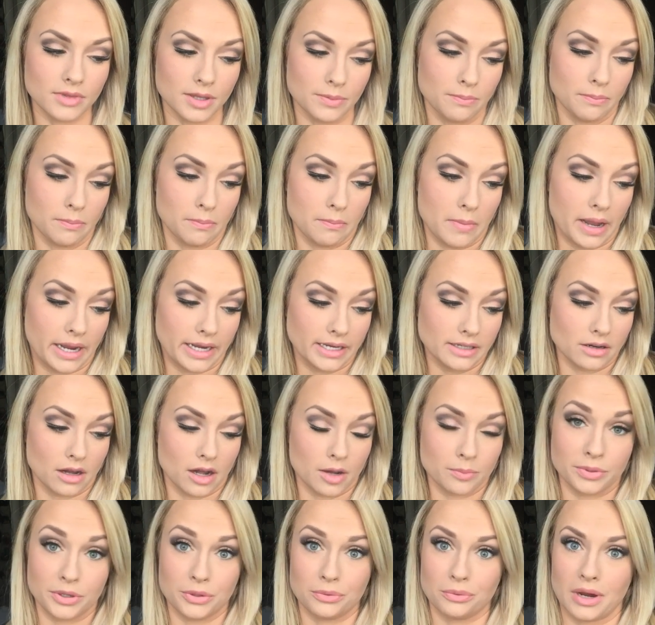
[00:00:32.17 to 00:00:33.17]
It might
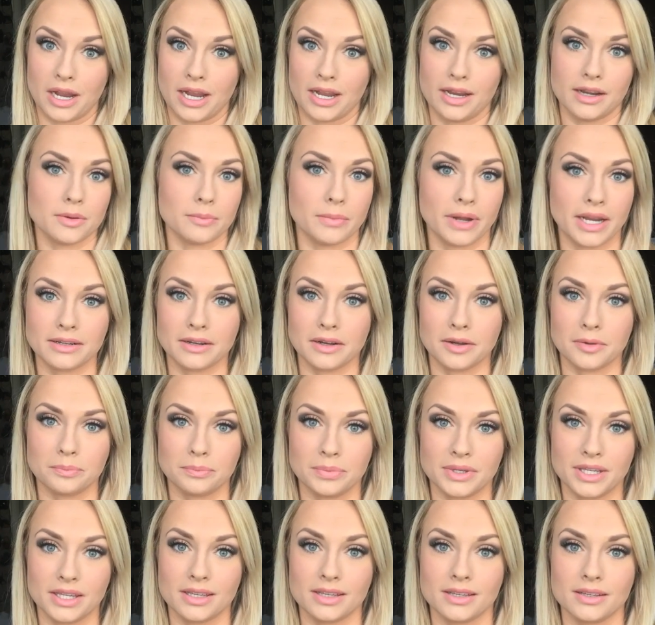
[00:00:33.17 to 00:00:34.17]
not be right, it might
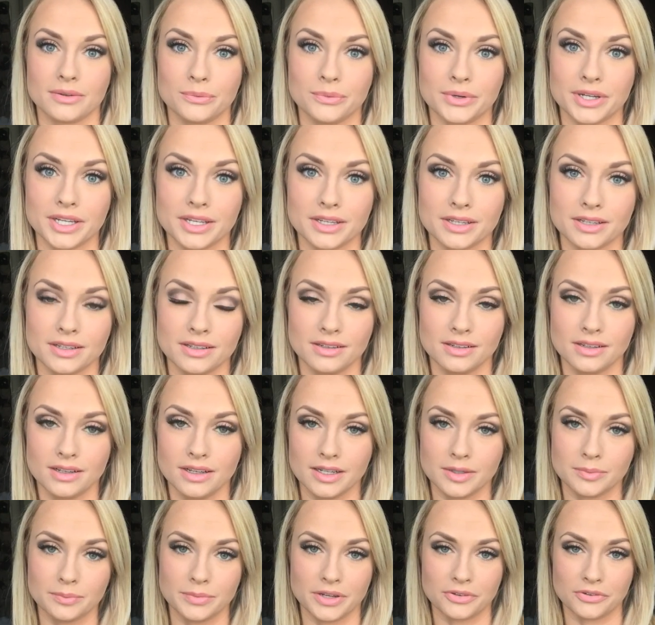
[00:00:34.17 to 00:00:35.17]
not be what
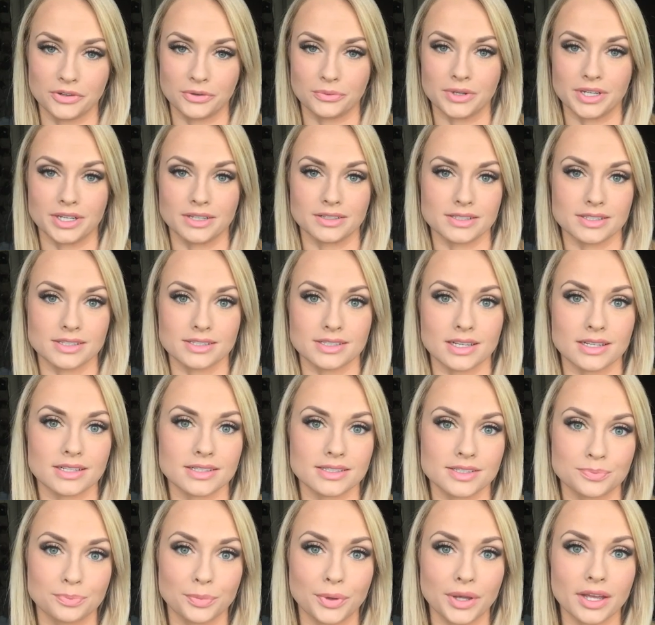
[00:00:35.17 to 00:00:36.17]
everyone else
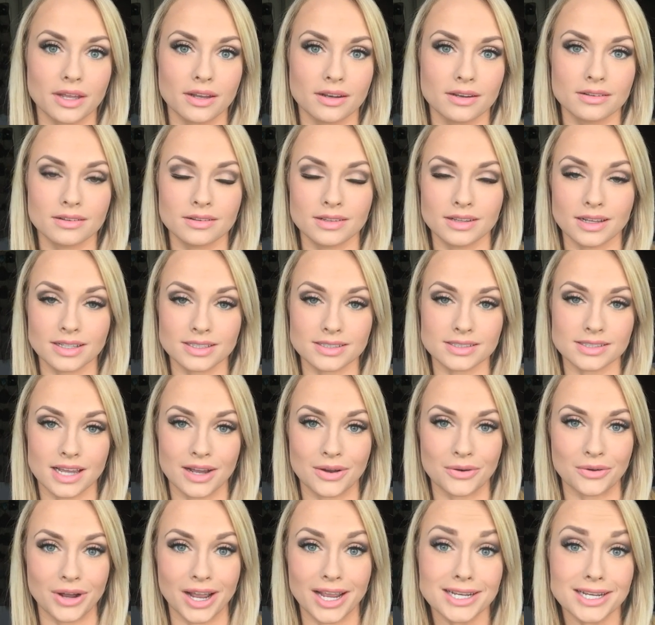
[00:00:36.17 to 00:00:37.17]
does, but that's
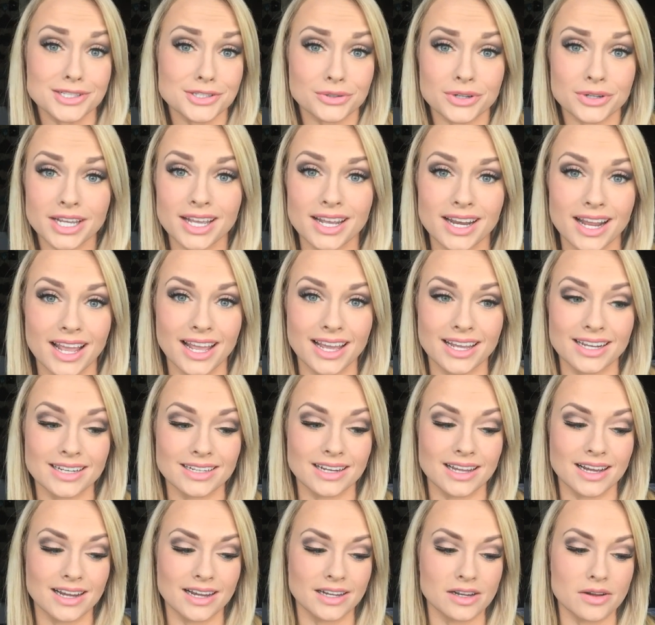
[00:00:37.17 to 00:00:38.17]
how I do it.
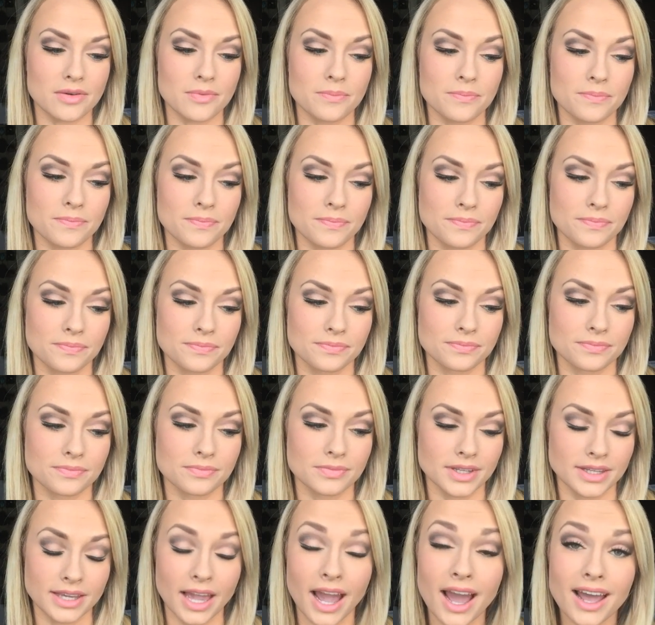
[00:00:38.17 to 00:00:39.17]
And
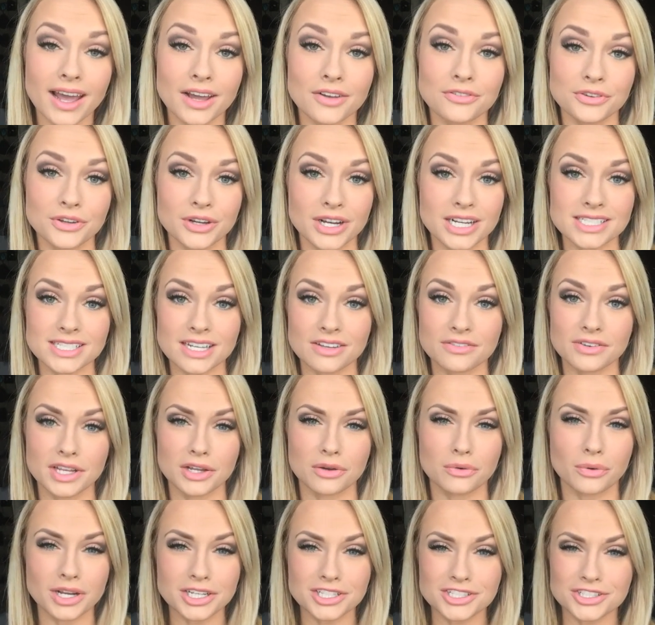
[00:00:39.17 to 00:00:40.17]
yeah, if you guys have any
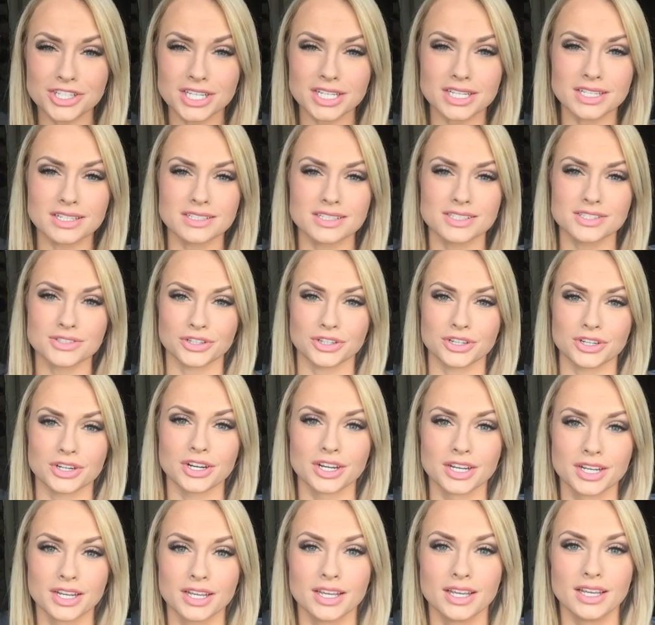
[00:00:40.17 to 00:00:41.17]
questions
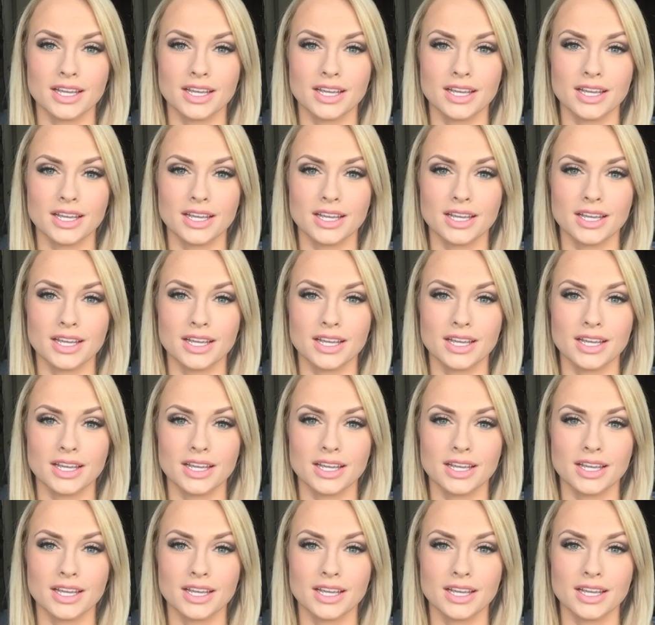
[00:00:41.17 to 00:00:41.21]
or